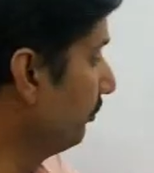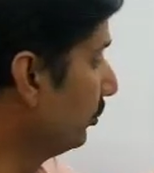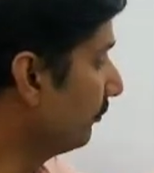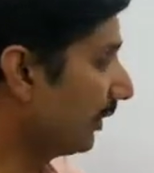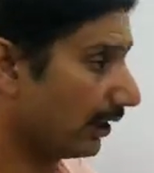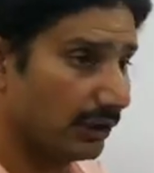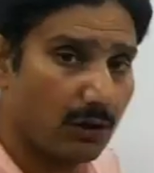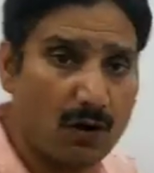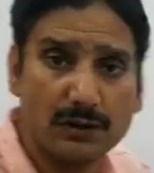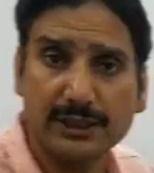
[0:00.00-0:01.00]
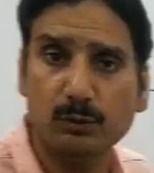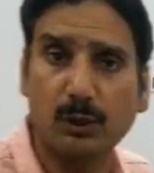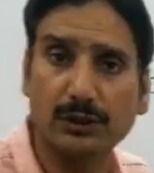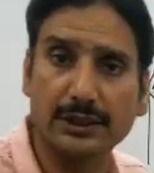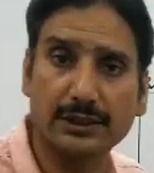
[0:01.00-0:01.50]
move along the
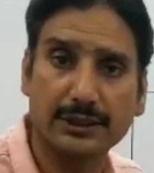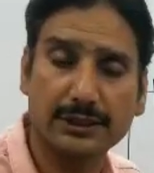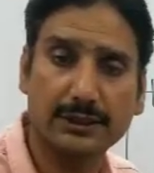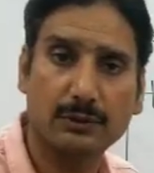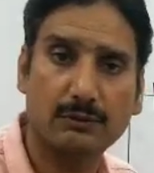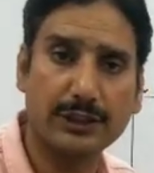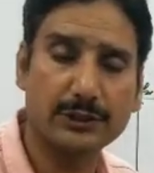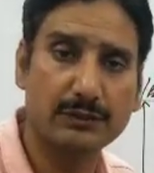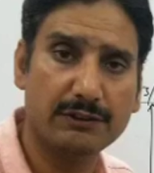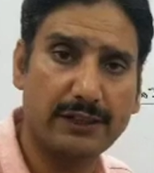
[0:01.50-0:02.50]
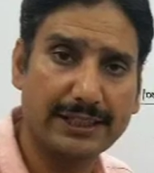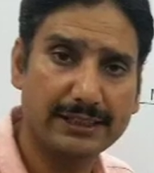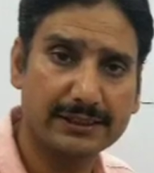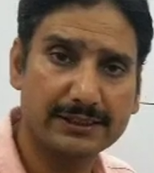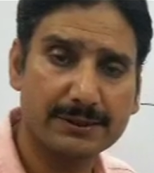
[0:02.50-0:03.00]
water, what you will find?